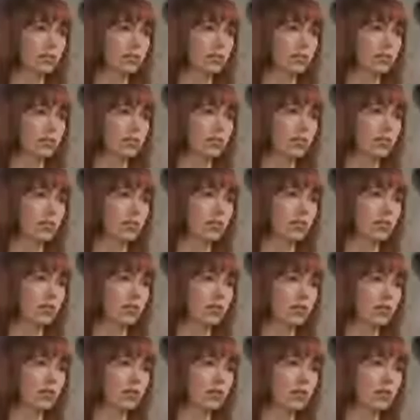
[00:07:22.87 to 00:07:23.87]

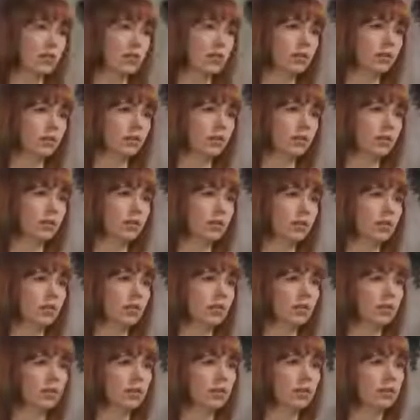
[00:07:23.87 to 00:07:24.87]

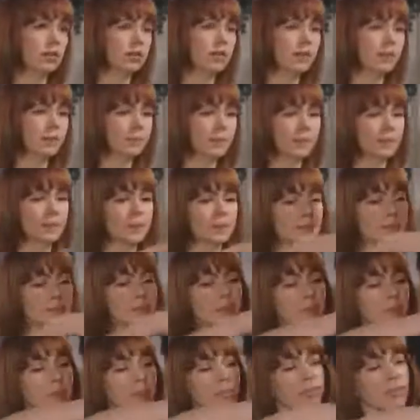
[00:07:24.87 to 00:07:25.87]

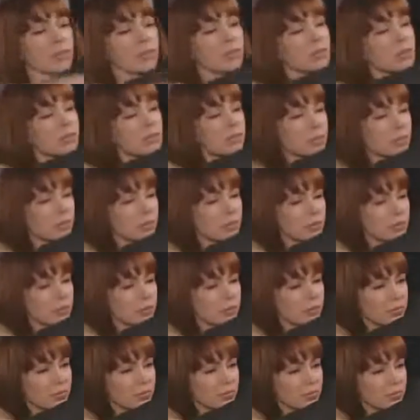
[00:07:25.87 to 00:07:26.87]

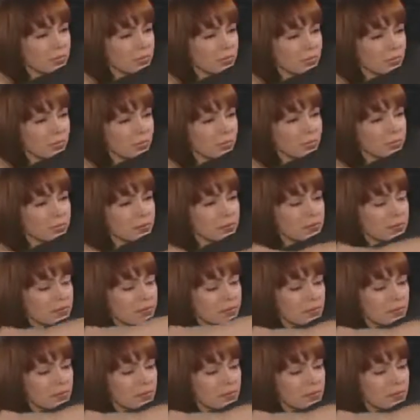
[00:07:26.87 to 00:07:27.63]
Nobody speaks.